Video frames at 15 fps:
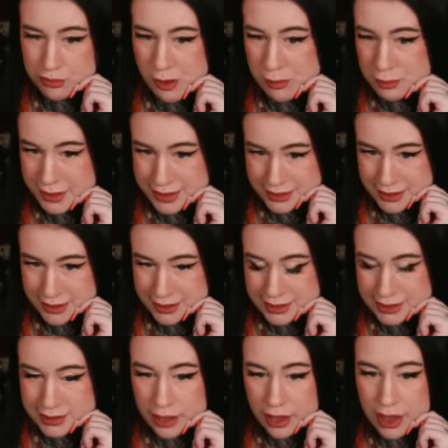my
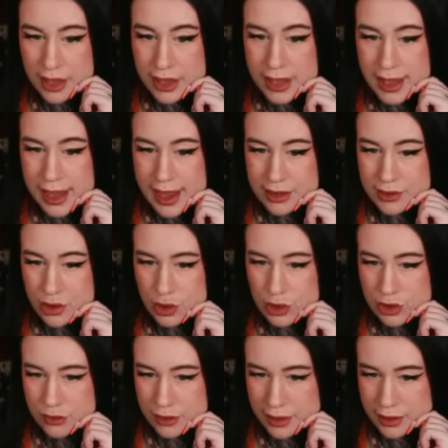business. It had no
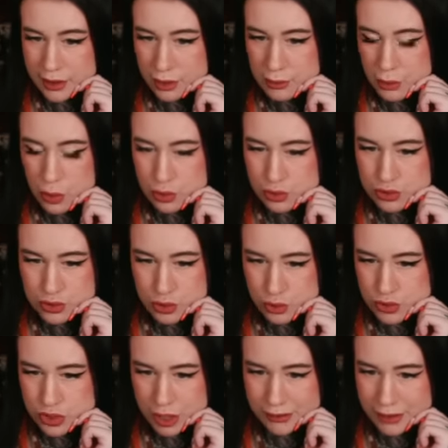curriculum or true
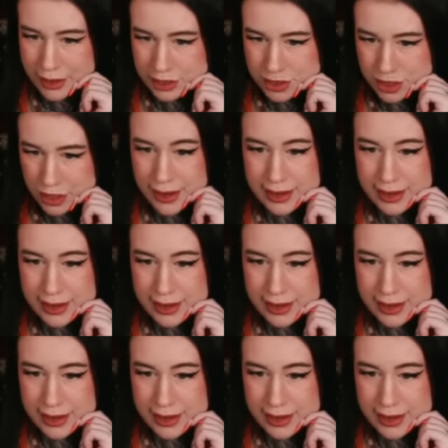direction,